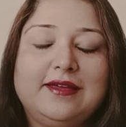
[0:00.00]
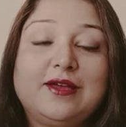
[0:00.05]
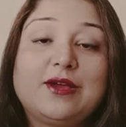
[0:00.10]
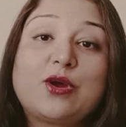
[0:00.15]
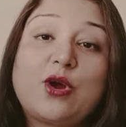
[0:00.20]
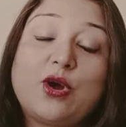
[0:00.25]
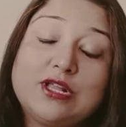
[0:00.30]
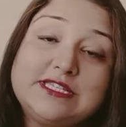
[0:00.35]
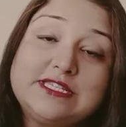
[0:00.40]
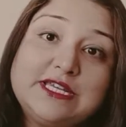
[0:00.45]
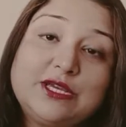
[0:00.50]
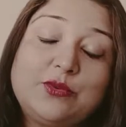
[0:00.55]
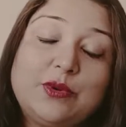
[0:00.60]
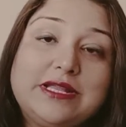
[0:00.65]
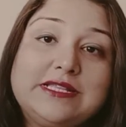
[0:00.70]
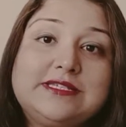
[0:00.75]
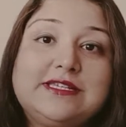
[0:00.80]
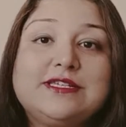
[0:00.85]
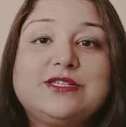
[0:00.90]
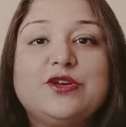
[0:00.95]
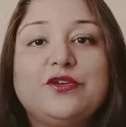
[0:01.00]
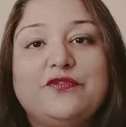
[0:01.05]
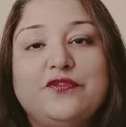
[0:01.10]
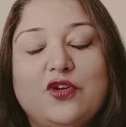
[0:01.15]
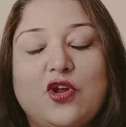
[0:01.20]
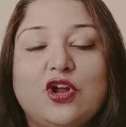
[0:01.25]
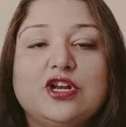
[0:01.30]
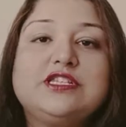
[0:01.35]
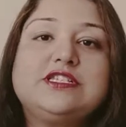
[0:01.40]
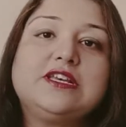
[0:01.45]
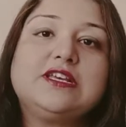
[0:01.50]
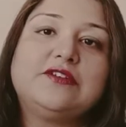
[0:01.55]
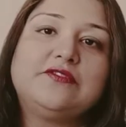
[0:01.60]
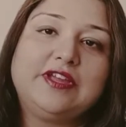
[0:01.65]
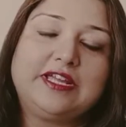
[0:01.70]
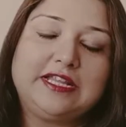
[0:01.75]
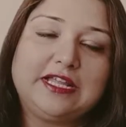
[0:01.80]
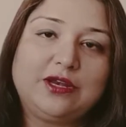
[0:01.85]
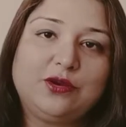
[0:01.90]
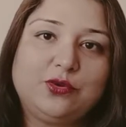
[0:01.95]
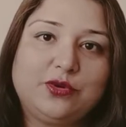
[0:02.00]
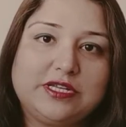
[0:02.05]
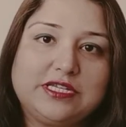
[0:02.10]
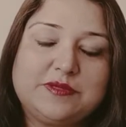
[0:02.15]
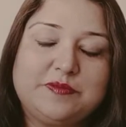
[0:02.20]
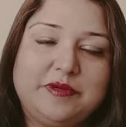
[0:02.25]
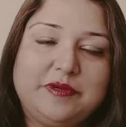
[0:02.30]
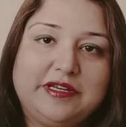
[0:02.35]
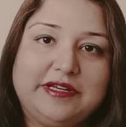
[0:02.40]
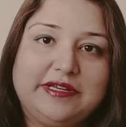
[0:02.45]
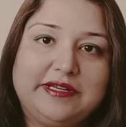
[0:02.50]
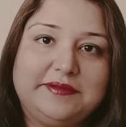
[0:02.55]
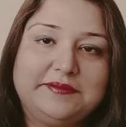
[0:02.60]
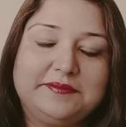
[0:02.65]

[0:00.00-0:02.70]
Consequences of not serving the notice period.